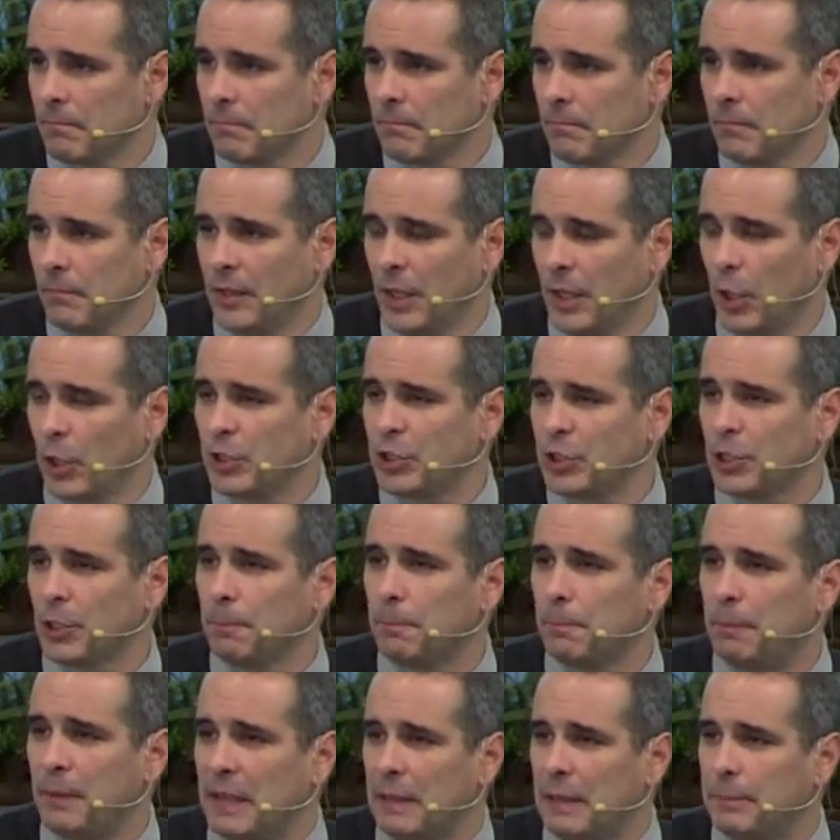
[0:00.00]
There are some
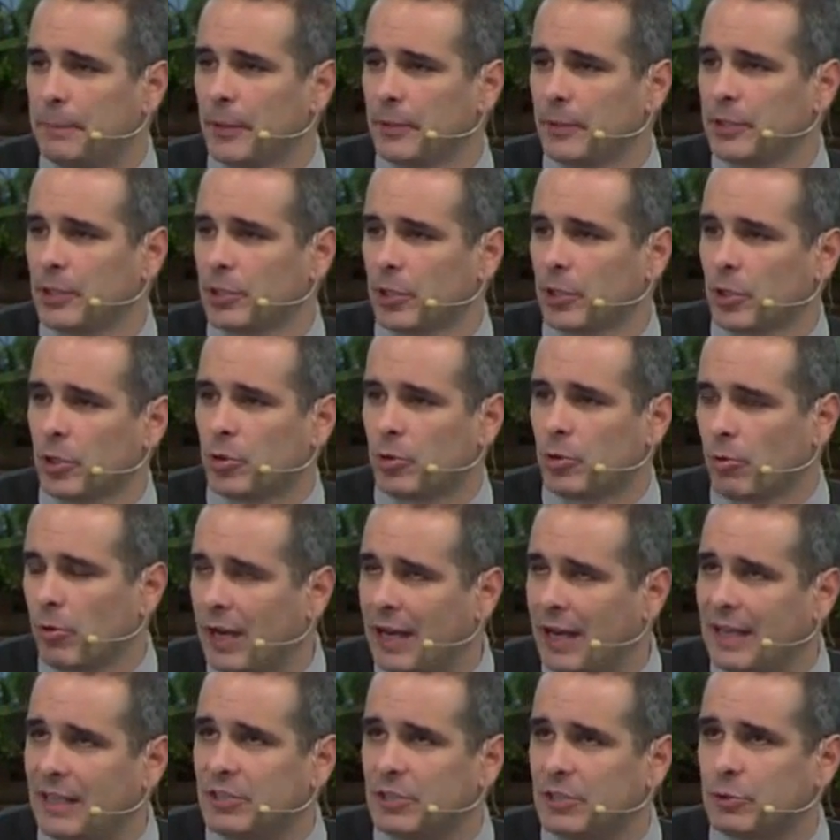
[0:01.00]
people that are
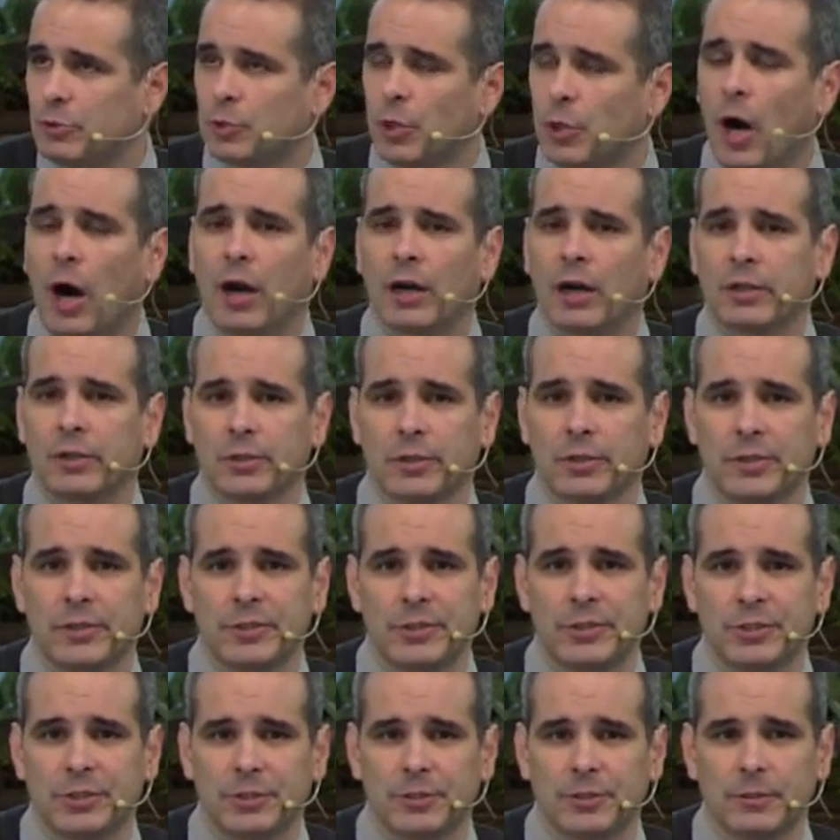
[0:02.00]
grace
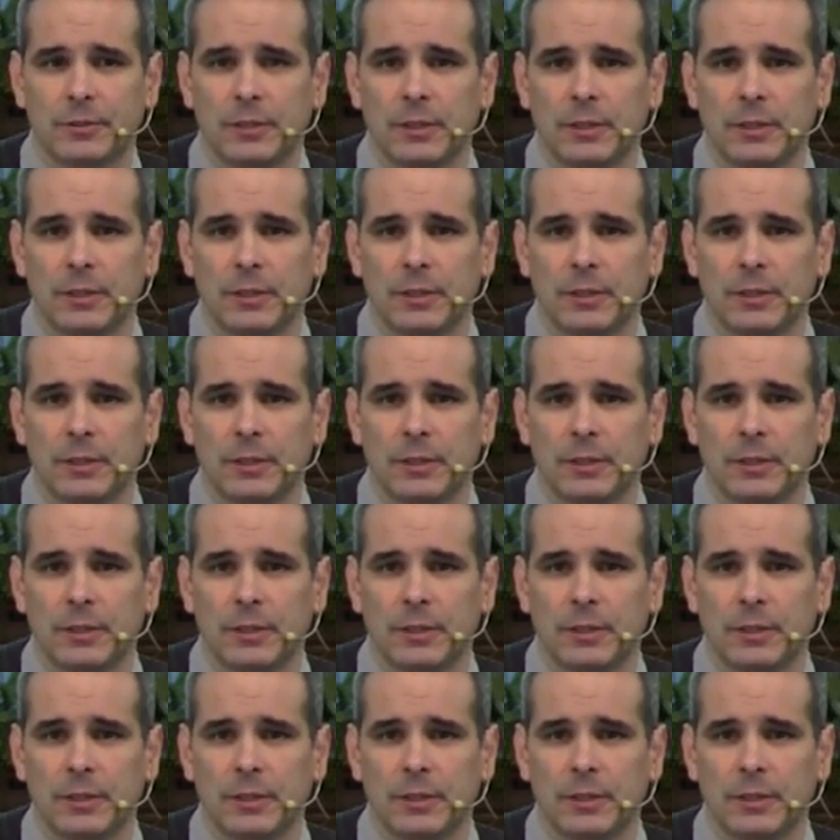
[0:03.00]
talkers